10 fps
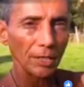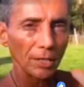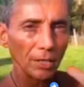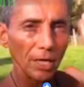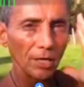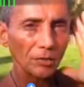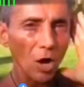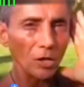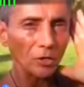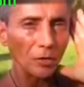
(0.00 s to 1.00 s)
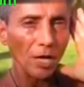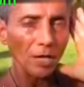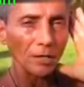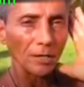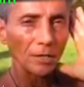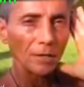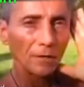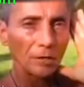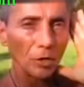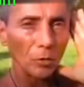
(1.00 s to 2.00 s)
and it's all in your head.
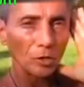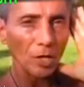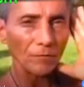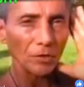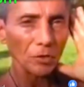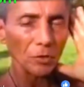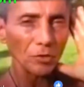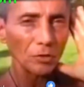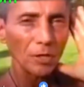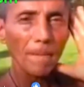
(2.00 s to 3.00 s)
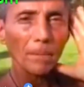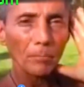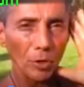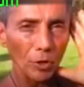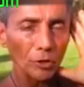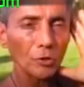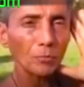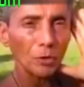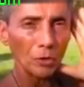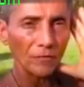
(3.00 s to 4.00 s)
So what you have to do is purge,
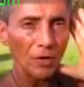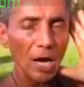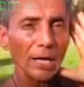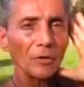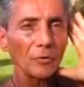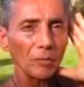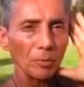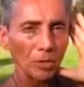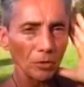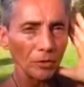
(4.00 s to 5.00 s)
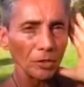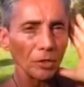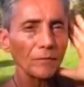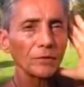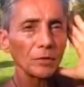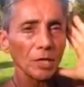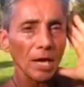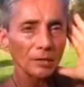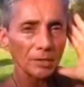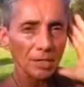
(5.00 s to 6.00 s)
purify, and rebuild. The year of
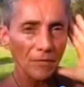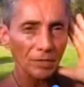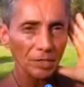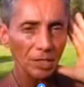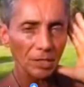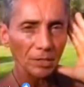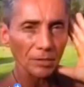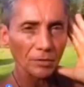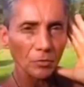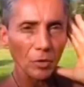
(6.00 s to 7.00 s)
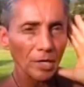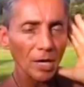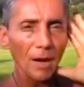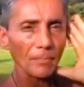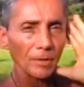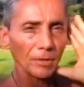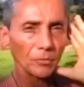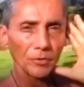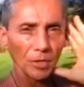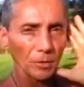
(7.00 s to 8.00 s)
2017 is to wake up
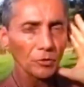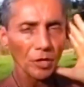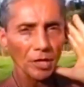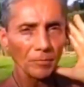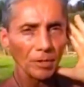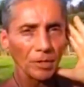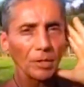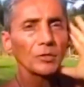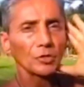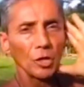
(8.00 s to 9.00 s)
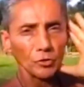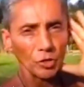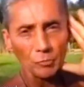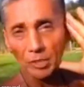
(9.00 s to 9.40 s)
within the dream, start dreaming a